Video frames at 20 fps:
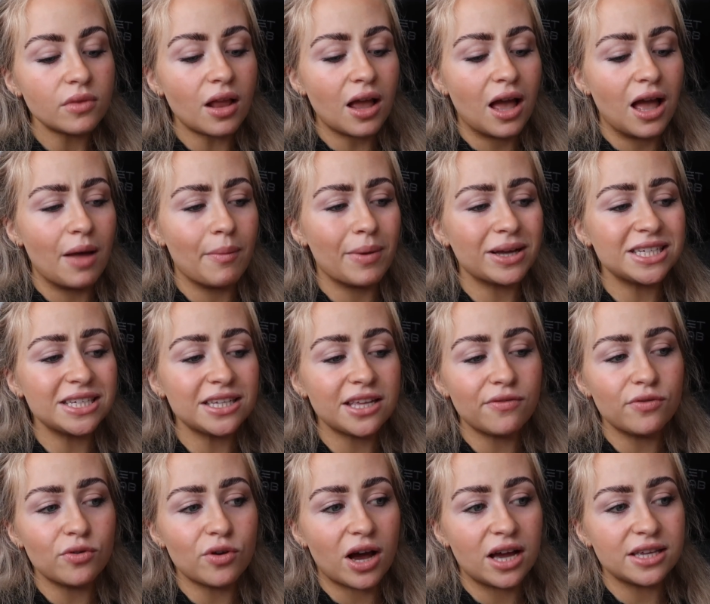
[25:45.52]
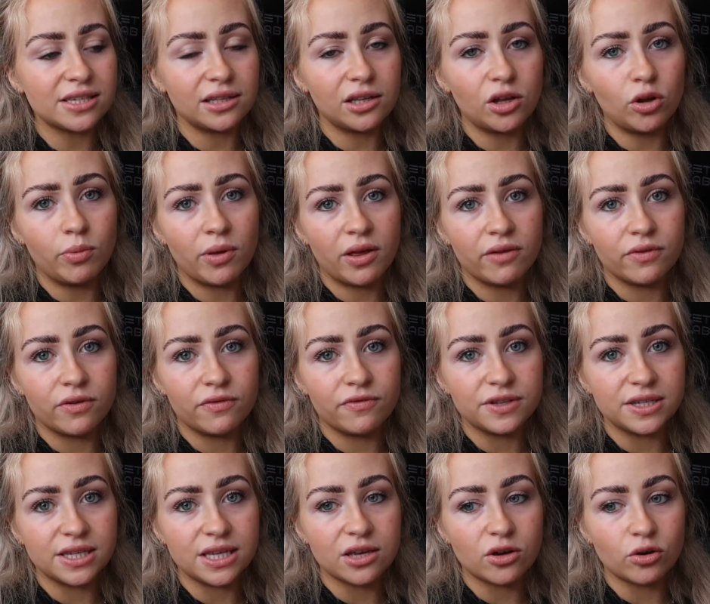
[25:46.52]
I did give you guys a little bit of a
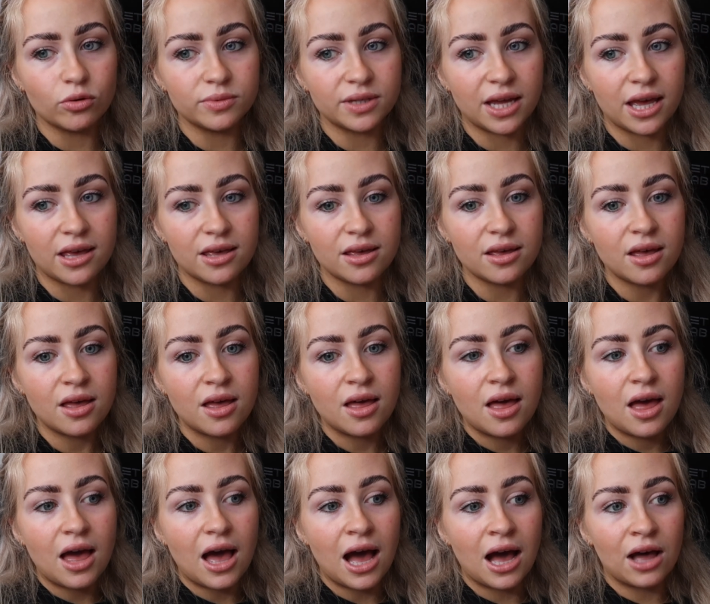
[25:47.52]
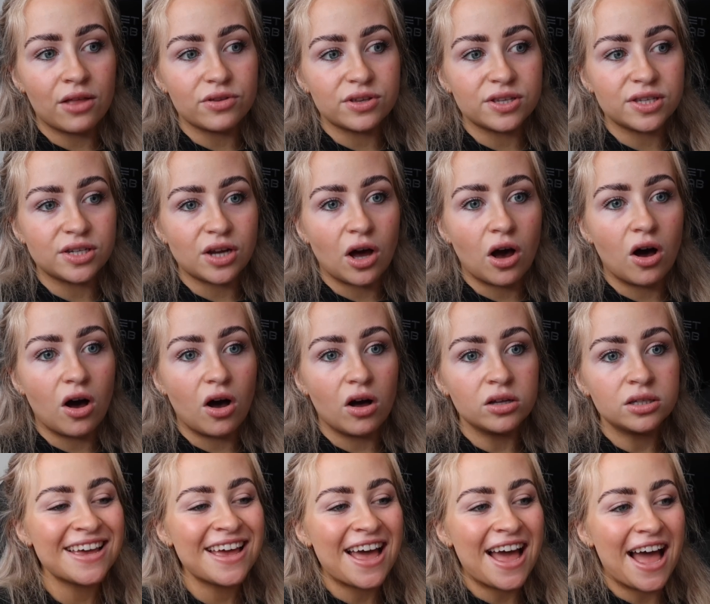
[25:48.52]
physique update at the
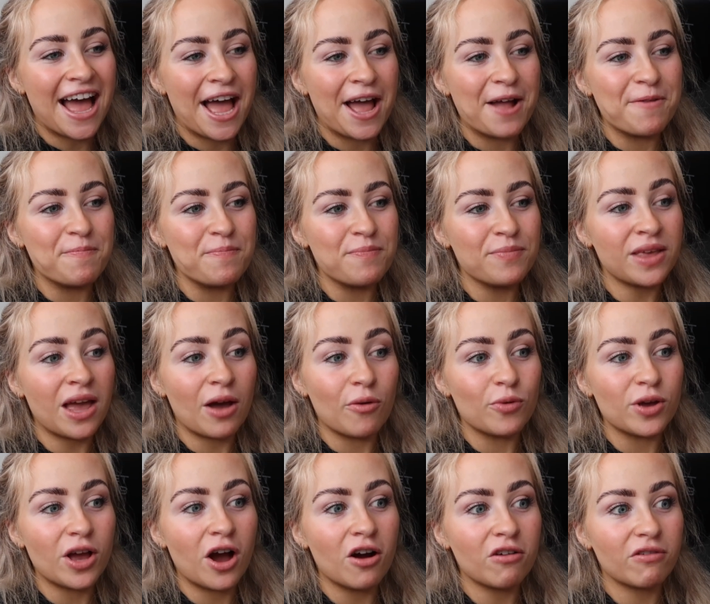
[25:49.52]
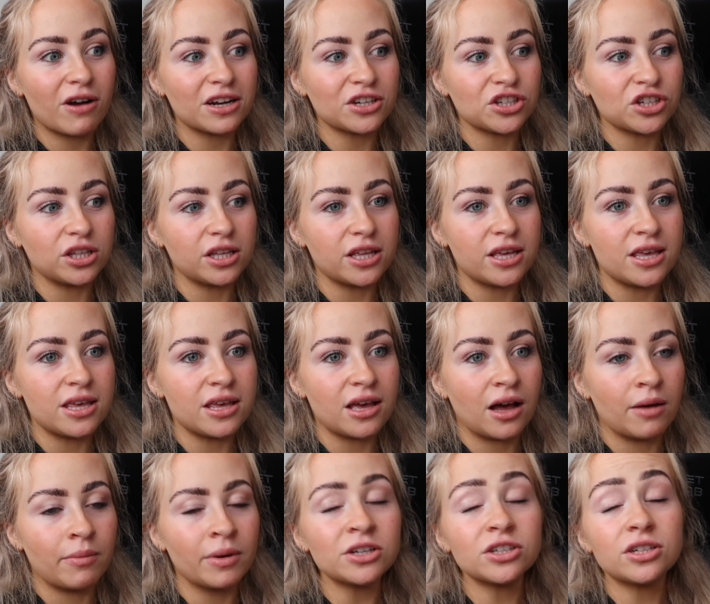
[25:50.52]
start. Yeah, I'm
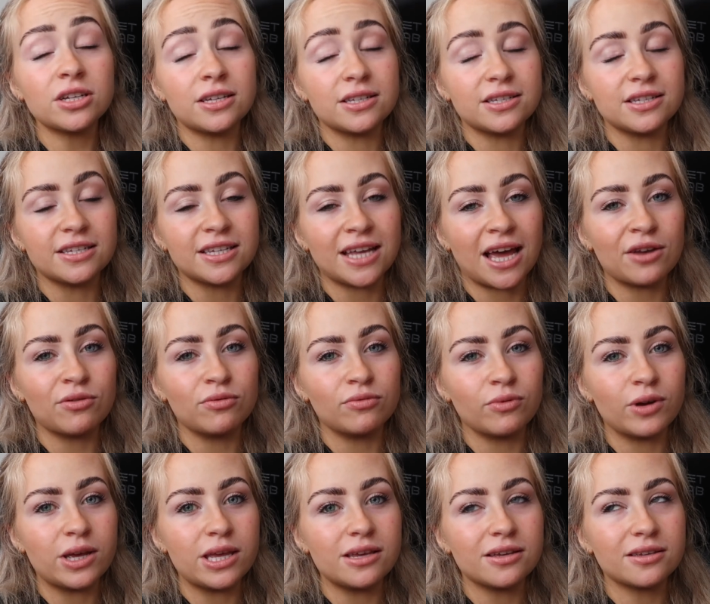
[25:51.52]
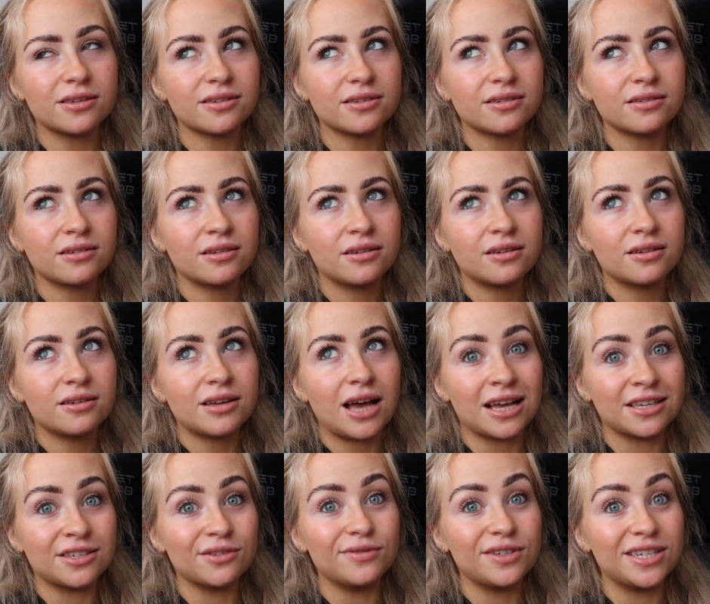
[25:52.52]
actually into 10 weeks
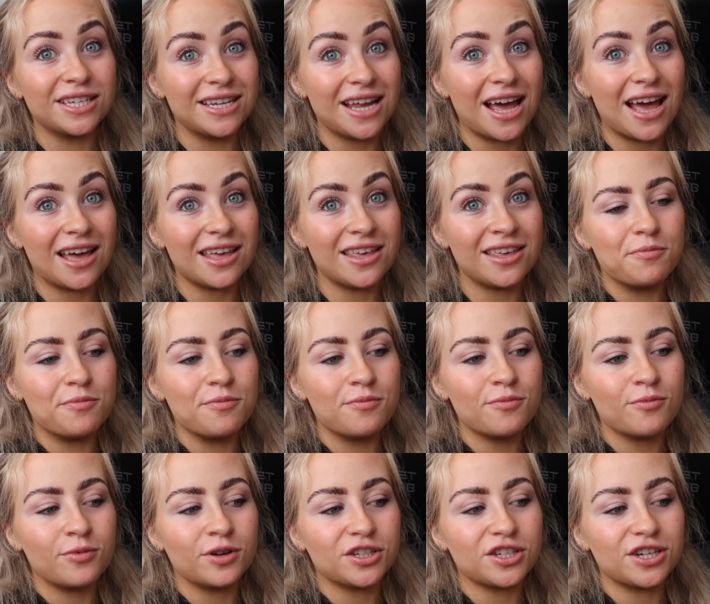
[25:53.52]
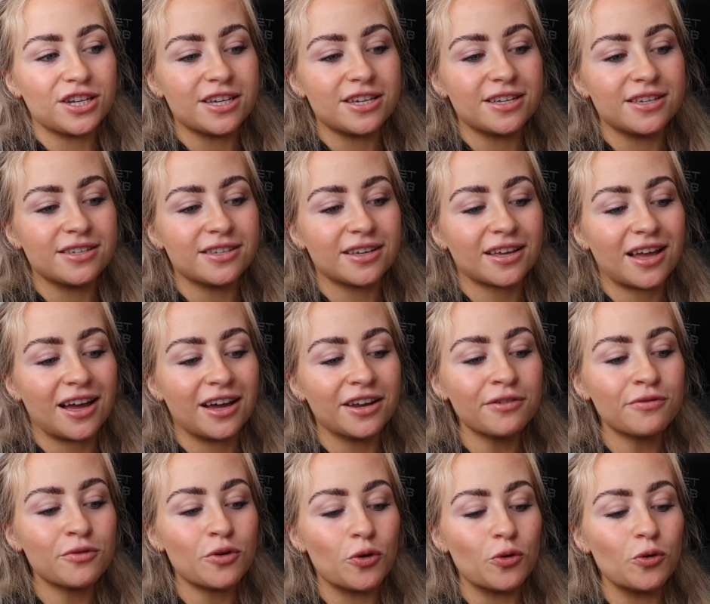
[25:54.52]
as of today, which is
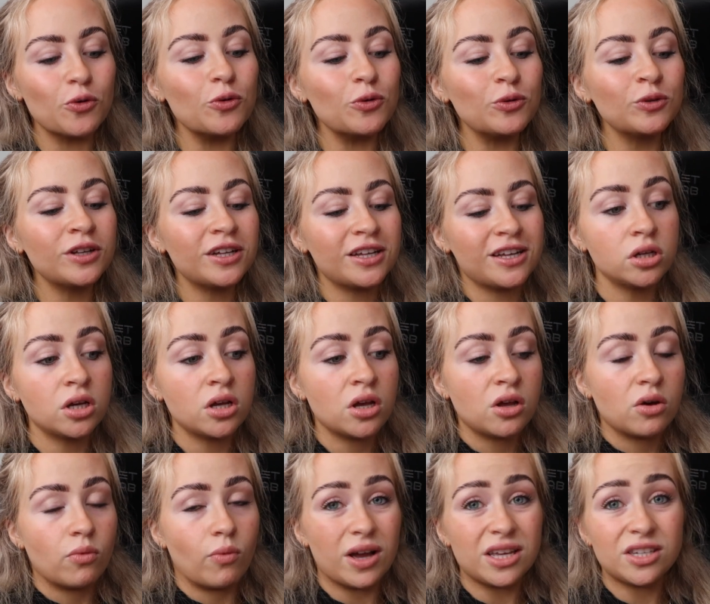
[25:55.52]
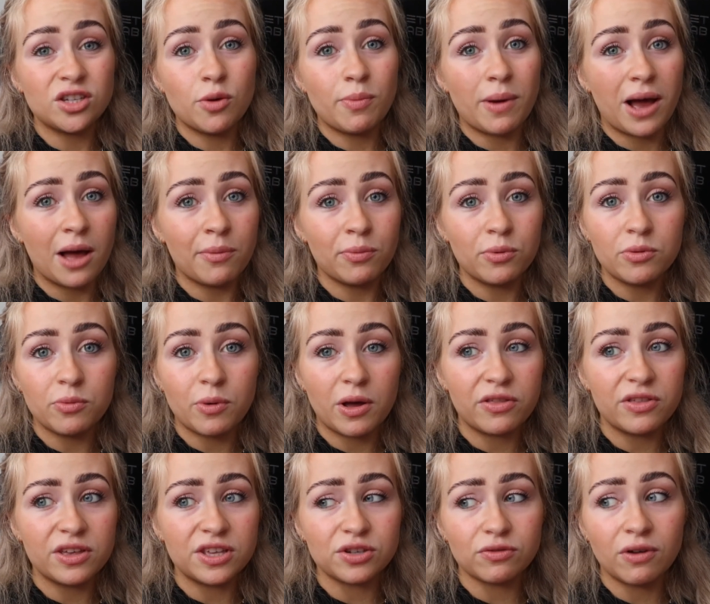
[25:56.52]
kind of cool. We're super happy with
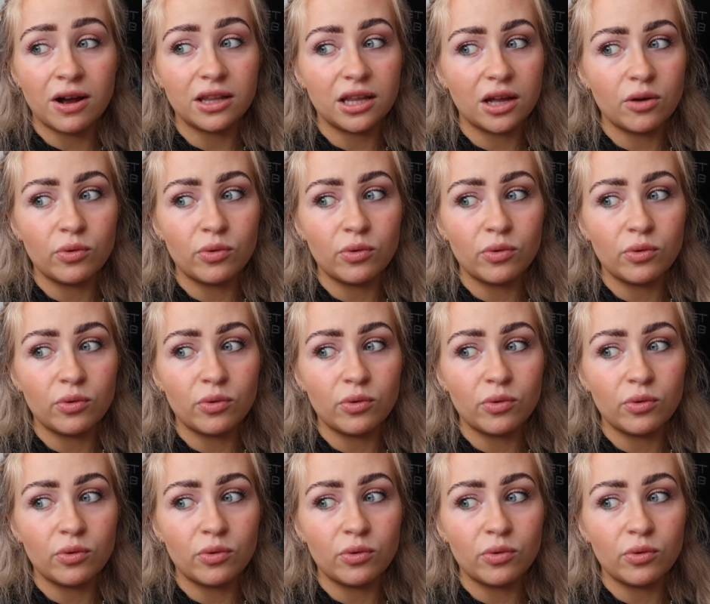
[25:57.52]
where things are at.